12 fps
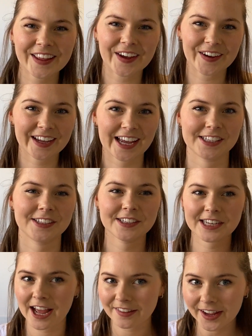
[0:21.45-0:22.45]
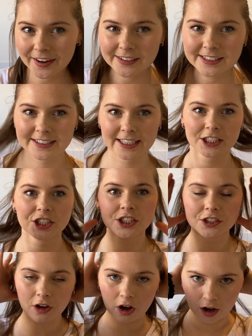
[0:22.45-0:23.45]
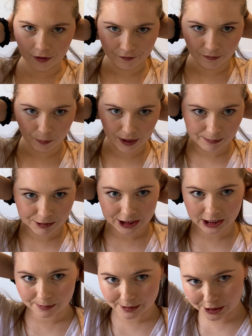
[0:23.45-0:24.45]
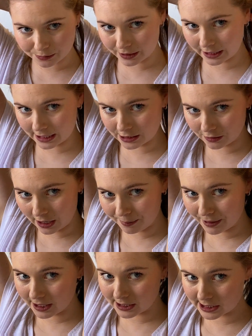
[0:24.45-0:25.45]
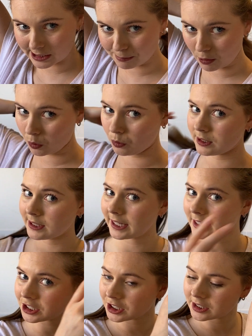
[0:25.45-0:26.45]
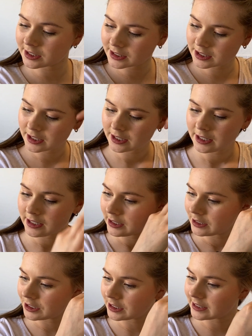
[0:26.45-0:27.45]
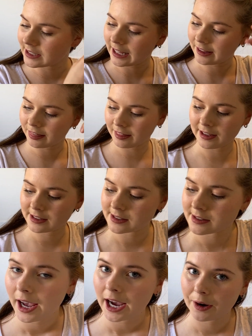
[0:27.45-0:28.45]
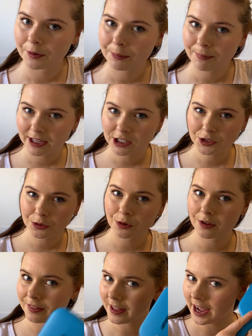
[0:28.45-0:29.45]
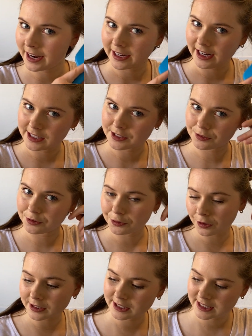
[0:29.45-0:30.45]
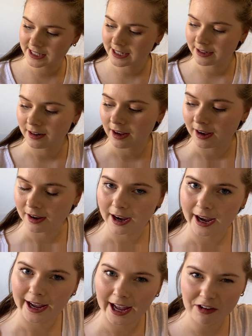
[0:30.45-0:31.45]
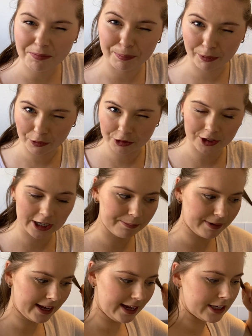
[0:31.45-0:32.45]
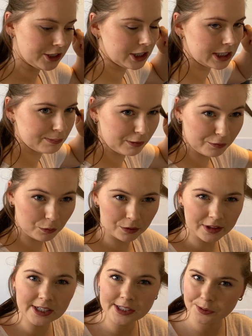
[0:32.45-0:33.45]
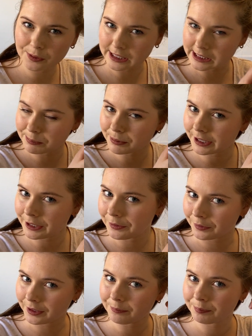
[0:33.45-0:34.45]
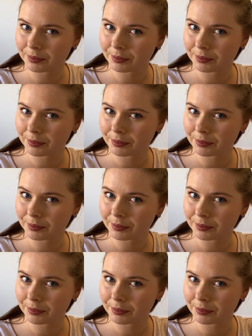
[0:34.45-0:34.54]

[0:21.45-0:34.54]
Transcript: Okay, so now the hair is sectioned off. What I'm just going to be doing is grabbing small sections just like this. I want to make sure that it has no knots in it. I have blow dried my hair just before this, so it is pretty good.